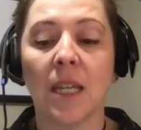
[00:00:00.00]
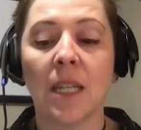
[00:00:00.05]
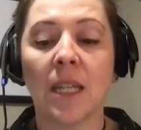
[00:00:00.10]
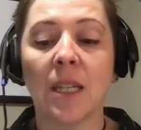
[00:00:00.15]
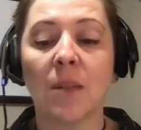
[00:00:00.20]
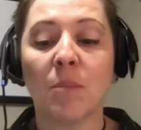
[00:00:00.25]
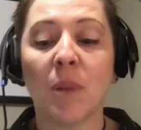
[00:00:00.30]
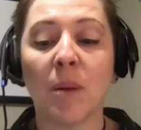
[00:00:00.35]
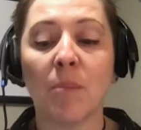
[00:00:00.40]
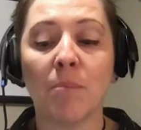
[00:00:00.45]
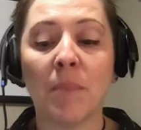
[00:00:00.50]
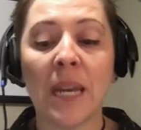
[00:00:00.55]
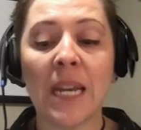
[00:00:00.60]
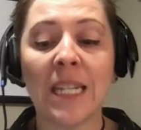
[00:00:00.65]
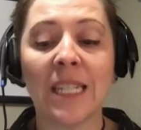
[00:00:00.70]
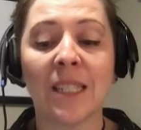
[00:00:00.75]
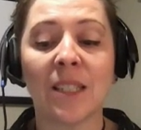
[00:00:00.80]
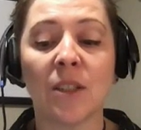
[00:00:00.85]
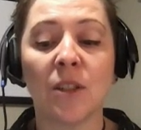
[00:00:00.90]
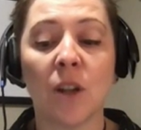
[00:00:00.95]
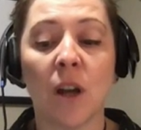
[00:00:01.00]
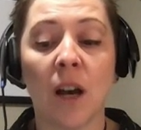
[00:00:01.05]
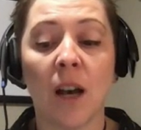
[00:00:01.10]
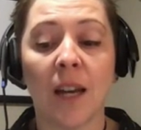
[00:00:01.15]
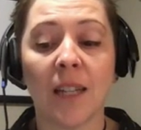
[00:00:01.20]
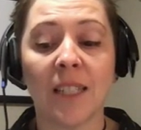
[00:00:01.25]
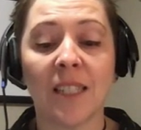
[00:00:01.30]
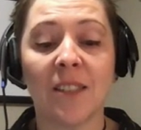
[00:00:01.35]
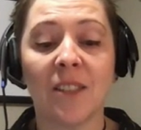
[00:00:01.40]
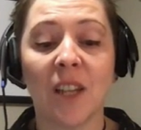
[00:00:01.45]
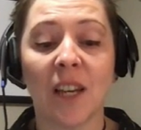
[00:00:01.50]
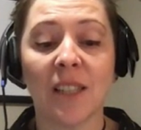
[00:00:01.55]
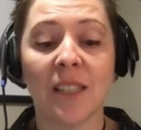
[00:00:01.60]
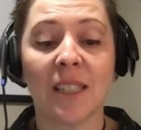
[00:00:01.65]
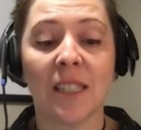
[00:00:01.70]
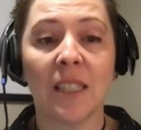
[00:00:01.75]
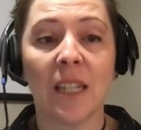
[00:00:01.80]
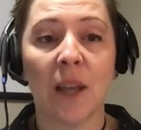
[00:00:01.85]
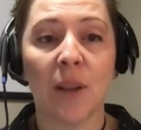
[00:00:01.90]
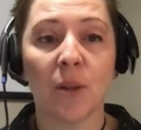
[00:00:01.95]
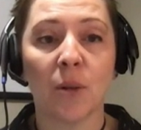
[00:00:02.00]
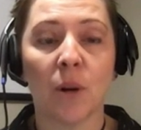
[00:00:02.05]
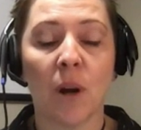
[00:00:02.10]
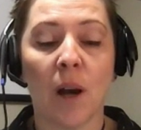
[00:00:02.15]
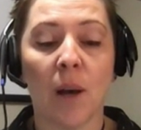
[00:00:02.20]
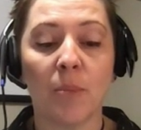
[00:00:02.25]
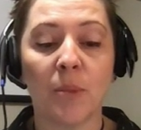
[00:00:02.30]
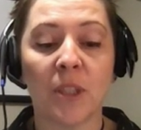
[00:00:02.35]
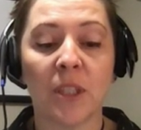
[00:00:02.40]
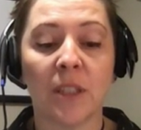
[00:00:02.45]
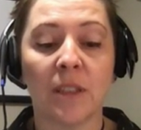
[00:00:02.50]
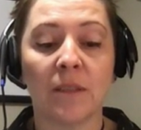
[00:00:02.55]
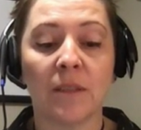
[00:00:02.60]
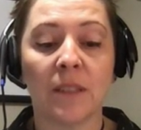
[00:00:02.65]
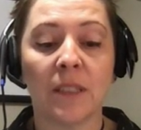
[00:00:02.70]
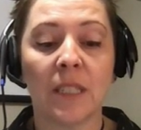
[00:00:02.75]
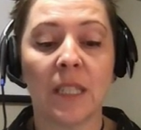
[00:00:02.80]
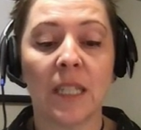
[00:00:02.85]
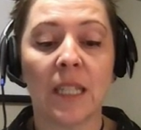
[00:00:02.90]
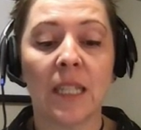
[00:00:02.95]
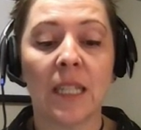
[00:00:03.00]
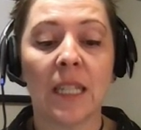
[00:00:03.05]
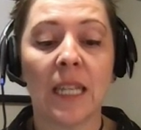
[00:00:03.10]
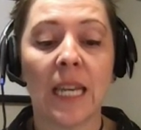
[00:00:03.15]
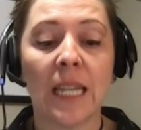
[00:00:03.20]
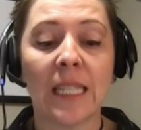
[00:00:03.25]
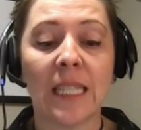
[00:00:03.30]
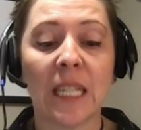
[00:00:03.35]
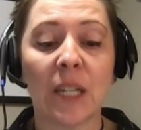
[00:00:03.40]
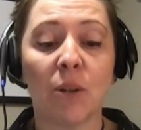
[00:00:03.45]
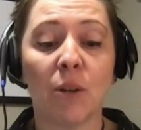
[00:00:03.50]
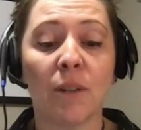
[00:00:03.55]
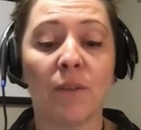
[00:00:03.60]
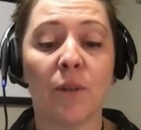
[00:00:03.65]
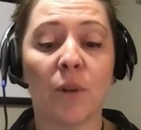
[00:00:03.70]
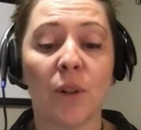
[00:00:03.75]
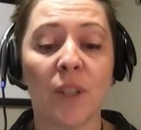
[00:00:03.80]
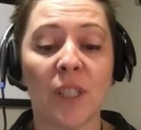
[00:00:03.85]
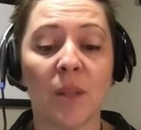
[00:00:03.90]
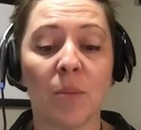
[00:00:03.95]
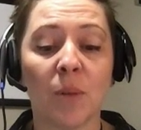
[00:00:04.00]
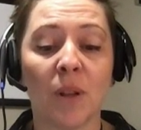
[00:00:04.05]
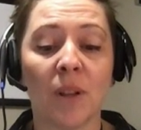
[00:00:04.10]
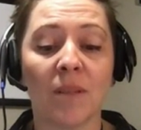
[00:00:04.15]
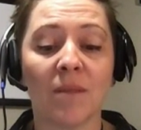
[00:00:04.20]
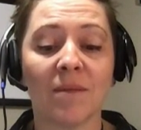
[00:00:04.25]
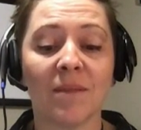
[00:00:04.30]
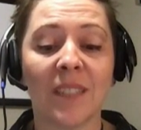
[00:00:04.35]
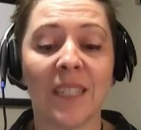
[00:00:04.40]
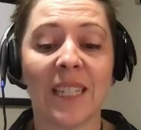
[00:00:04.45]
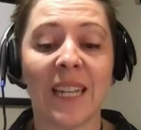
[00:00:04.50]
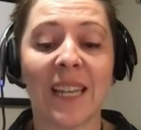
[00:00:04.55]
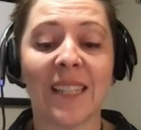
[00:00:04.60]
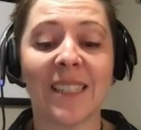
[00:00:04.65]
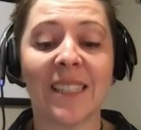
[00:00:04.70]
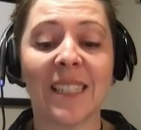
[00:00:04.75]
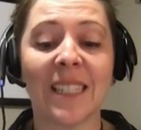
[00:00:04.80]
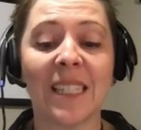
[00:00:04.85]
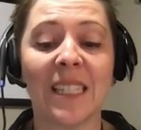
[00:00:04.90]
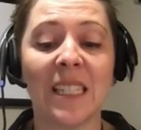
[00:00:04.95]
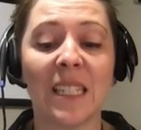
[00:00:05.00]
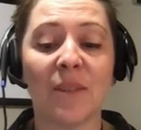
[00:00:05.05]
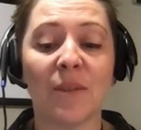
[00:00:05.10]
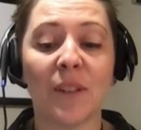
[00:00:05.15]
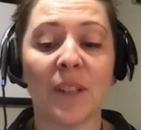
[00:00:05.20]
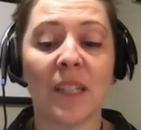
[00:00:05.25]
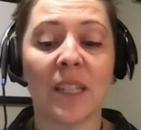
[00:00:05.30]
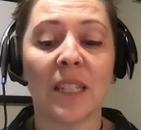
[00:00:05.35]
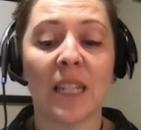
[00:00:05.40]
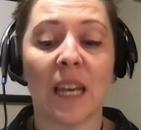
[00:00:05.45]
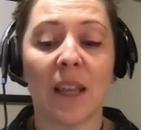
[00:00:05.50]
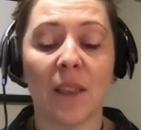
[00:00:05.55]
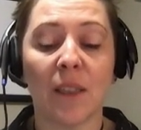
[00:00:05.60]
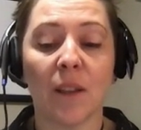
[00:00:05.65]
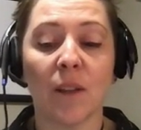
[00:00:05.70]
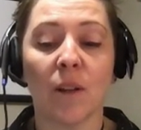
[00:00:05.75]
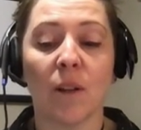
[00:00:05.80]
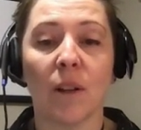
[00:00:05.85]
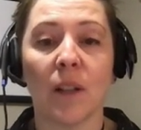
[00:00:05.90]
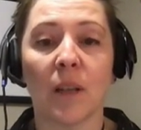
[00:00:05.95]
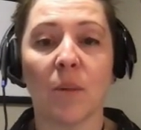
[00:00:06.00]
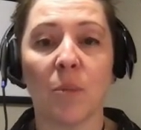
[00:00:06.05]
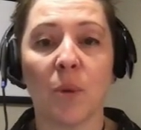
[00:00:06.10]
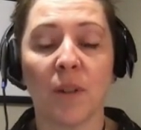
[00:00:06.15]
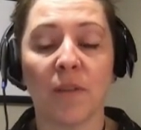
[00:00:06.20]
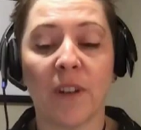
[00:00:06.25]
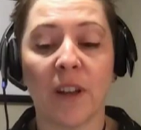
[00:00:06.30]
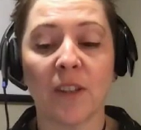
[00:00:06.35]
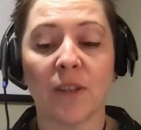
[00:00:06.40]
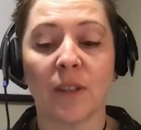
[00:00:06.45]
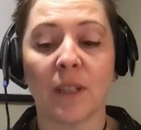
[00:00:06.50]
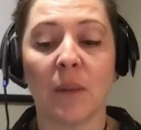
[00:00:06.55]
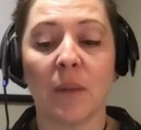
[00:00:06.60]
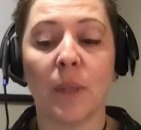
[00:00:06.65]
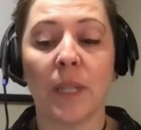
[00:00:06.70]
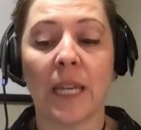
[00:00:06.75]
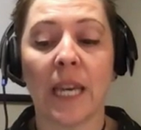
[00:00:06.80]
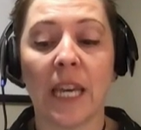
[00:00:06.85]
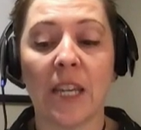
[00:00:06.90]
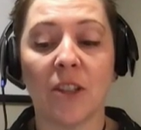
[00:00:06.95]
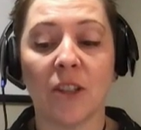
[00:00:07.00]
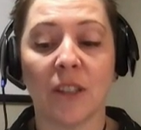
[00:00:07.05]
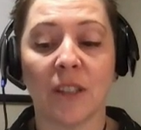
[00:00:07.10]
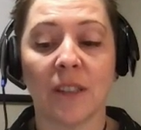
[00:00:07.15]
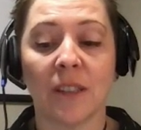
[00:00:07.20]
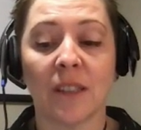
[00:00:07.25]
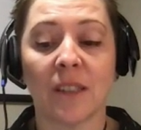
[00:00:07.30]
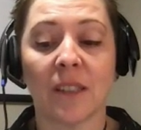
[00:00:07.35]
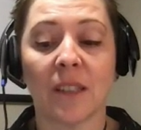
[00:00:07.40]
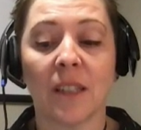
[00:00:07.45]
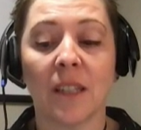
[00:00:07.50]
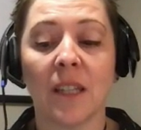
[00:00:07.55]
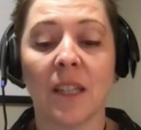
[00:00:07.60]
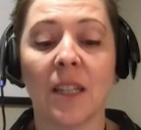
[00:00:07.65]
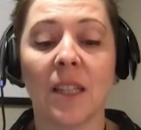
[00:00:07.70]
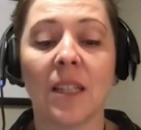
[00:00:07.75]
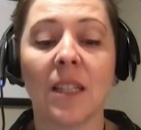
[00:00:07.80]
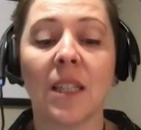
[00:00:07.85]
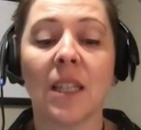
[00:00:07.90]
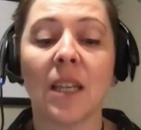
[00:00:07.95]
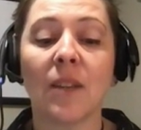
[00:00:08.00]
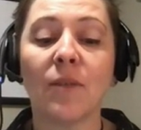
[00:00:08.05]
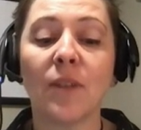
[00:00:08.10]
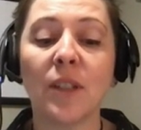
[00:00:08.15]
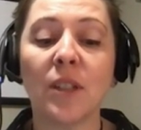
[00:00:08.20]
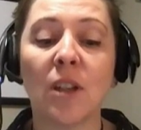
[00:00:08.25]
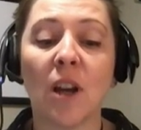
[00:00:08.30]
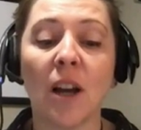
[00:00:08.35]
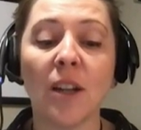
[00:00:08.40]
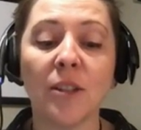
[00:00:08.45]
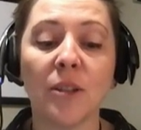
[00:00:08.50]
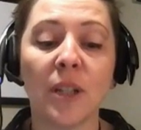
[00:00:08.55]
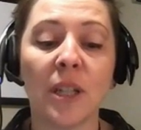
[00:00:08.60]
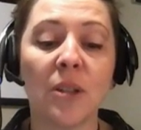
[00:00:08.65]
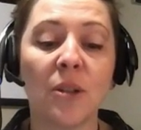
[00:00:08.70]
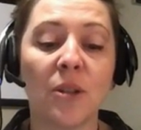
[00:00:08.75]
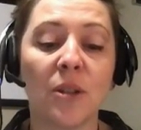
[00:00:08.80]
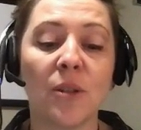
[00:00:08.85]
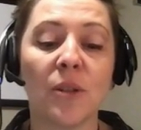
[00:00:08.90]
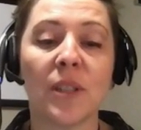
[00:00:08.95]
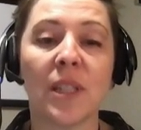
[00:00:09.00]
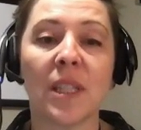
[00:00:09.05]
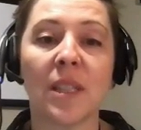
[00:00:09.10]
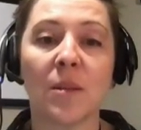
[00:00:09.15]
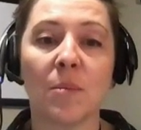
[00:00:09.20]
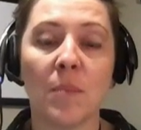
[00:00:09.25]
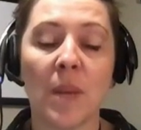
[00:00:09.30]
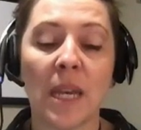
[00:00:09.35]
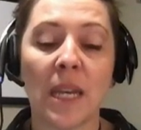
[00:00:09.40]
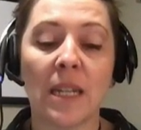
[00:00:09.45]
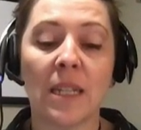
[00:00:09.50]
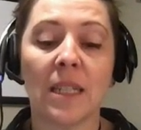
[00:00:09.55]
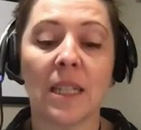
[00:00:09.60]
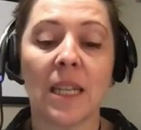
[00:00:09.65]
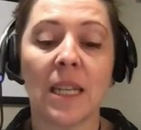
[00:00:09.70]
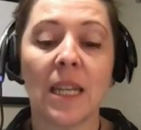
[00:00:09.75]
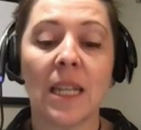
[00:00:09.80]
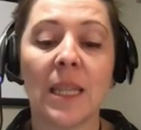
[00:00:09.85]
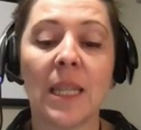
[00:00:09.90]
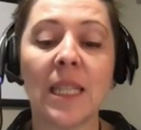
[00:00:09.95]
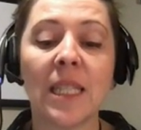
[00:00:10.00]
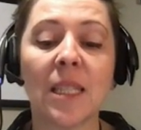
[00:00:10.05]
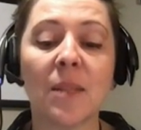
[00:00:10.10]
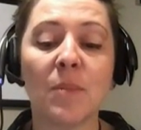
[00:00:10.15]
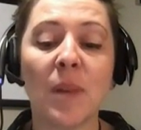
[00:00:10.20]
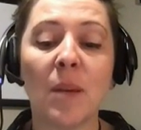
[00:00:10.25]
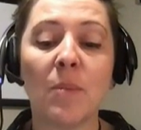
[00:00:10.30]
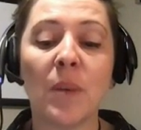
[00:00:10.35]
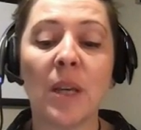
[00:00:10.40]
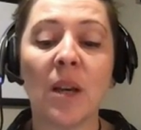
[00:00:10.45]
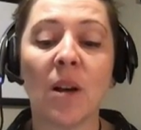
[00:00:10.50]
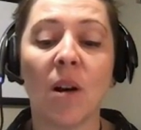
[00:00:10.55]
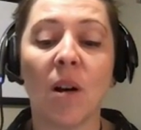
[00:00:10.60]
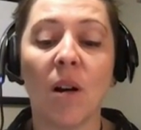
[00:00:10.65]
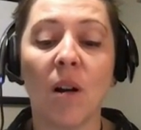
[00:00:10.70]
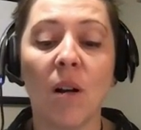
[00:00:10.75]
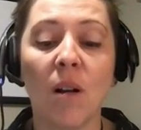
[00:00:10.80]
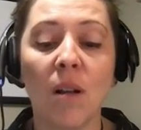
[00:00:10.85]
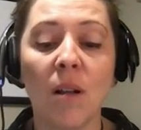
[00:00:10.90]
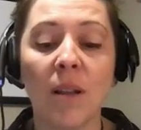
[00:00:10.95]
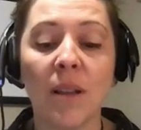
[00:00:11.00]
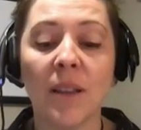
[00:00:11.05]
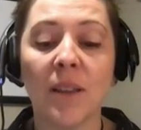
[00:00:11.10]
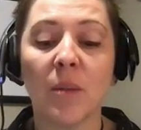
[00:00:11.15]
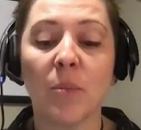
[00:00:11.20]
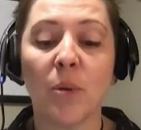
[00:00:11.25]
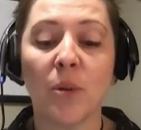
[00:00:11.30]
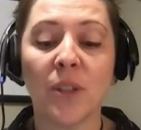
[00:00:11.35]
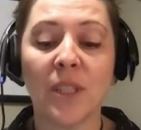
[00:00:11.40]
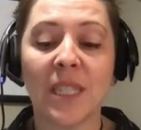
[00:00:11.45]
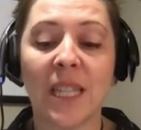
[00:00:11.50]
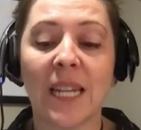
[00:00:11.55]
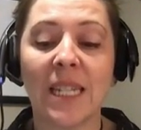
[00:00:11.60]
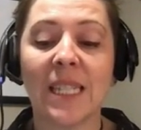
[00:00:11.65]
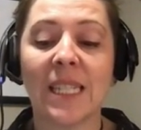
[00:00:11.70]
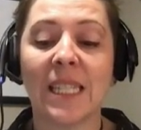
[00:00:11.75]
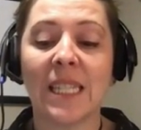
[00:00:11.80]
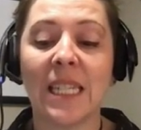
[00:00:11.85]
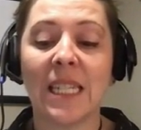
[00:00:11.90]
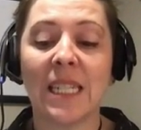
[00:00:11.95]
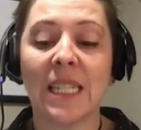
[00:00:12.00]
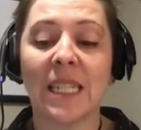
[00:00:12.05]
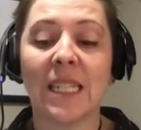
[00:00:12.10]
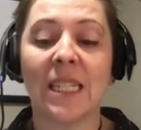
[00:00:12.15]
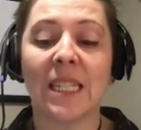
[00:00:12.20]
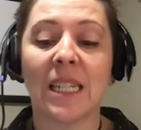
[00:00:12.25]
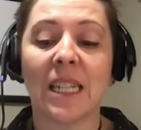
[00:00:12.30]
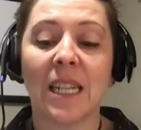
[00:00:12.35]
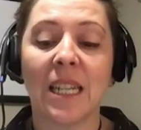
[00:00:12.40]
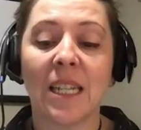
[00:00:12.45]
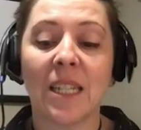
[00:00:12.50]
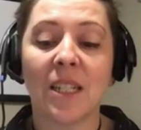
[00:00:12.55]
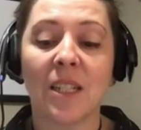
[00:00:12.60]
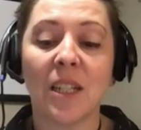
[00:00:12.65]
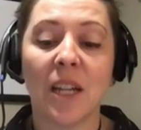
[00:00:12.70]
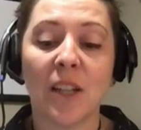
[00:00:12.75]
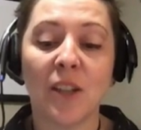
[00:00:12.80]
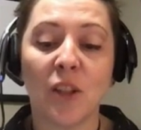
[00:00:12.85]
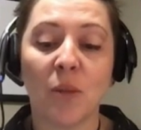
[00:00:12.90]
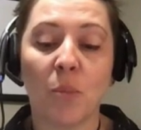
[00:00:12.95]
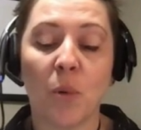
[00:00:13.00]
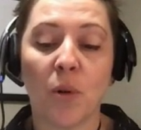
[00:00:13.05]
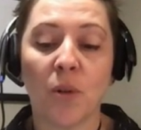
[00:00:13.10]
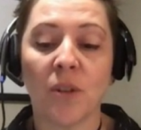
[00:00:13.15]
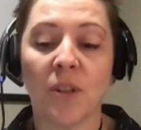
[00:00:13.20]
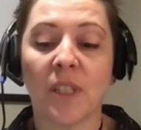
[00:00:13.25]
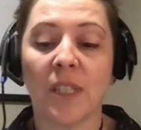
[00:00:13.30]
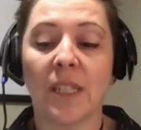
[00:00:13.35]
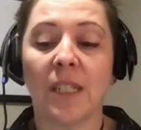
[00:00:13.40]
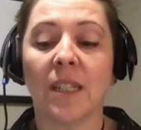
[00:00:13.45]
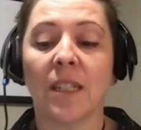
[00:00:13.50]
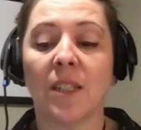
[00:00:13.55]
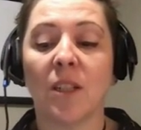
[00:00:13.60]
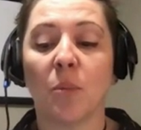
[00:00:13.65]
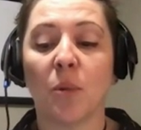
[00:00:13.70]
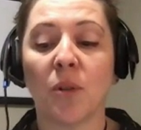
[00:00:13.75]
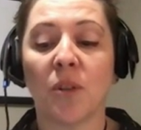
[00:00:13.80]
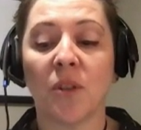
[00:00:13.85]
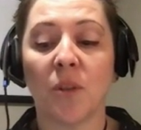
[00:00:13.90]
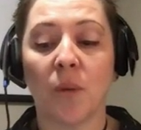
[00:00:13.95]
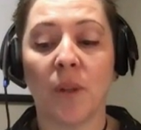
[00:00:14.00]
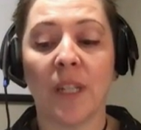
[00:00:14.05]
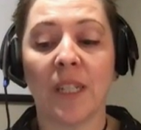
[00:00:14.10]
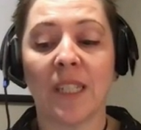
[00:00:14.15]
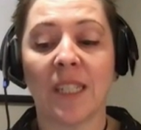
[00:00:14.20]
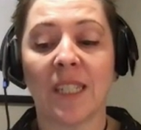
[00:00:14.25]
But MAiD is not just another option. It's irreversible. It has significant ethical and professional implications. If a doctor introduces MAiD, this may be all the push that is needed to nudge a person to pursue it.